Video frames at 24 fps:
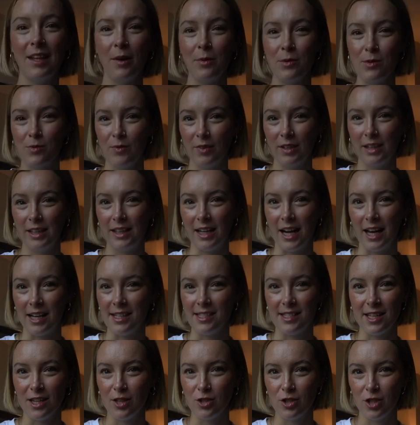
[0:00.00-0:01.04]
that was really
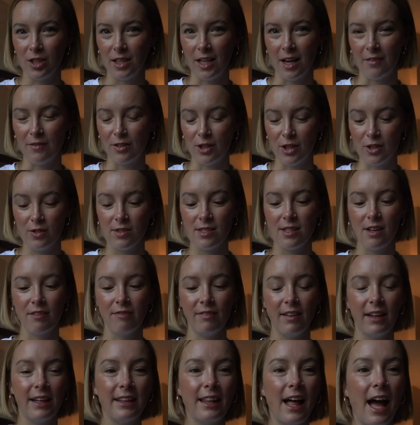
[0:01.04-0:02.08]
nice. They usually never do
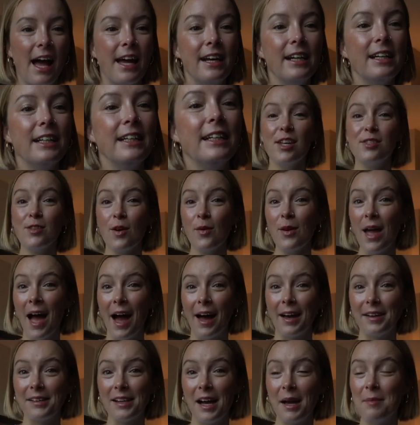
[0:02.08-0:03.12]
stuff like that. So
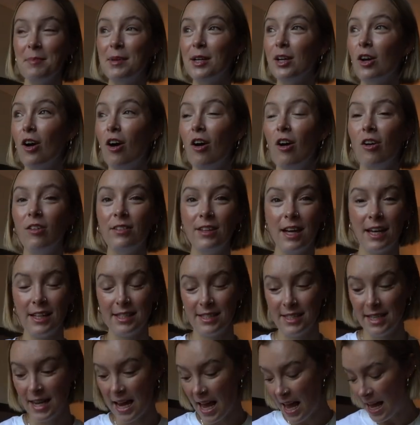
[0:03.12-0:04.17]
yeah, I'm here all day
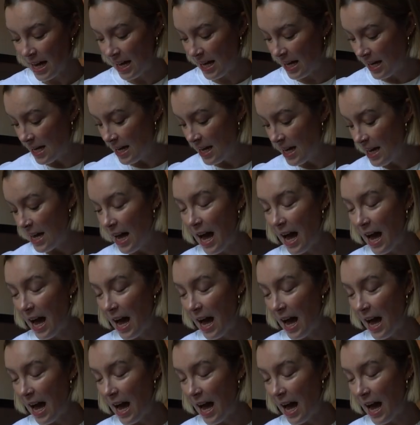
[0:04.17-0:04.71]
today.